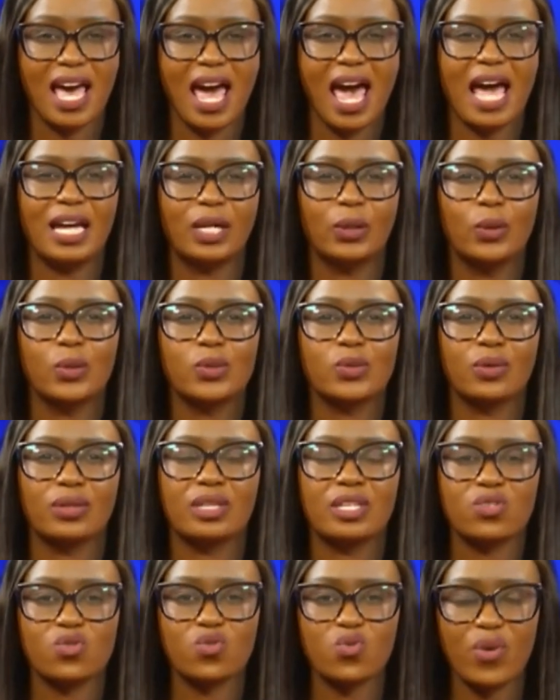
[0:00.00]
and also
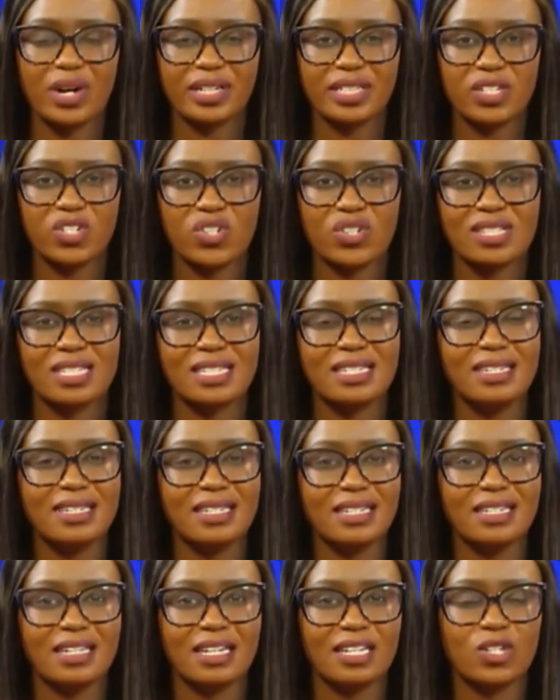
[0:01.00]
the strategies
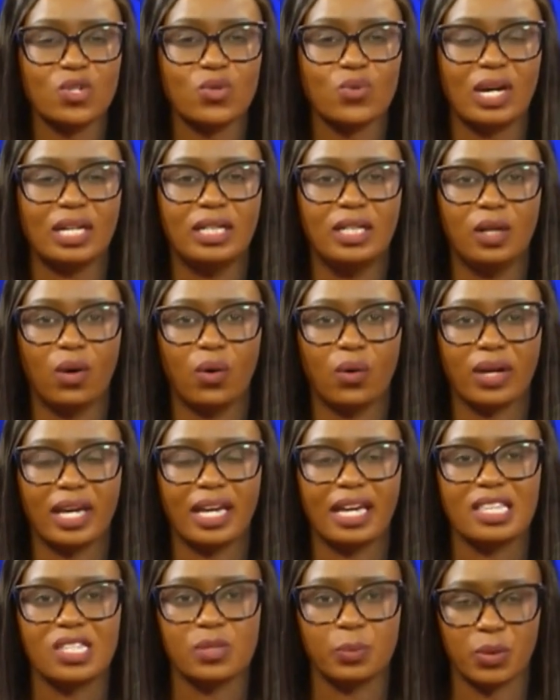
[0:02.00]
needed to unlock
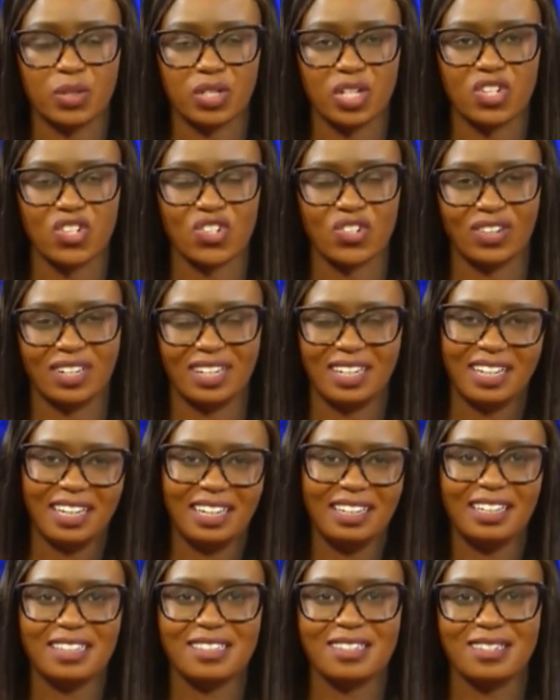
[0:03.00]
its potential.
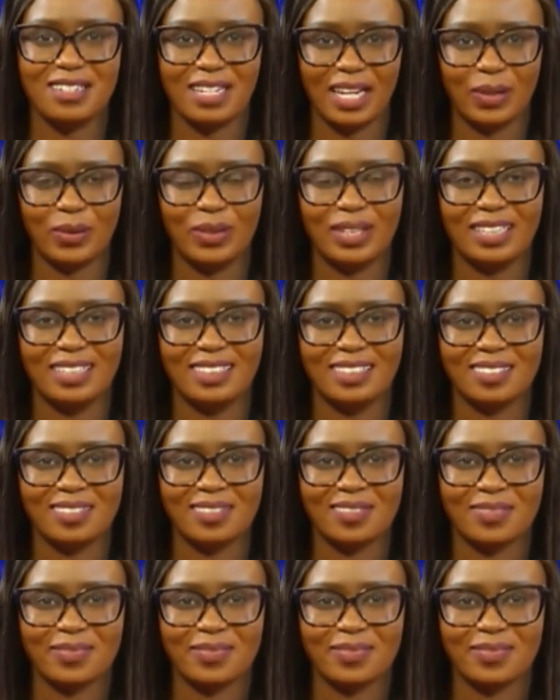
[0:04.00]
Let's dial in.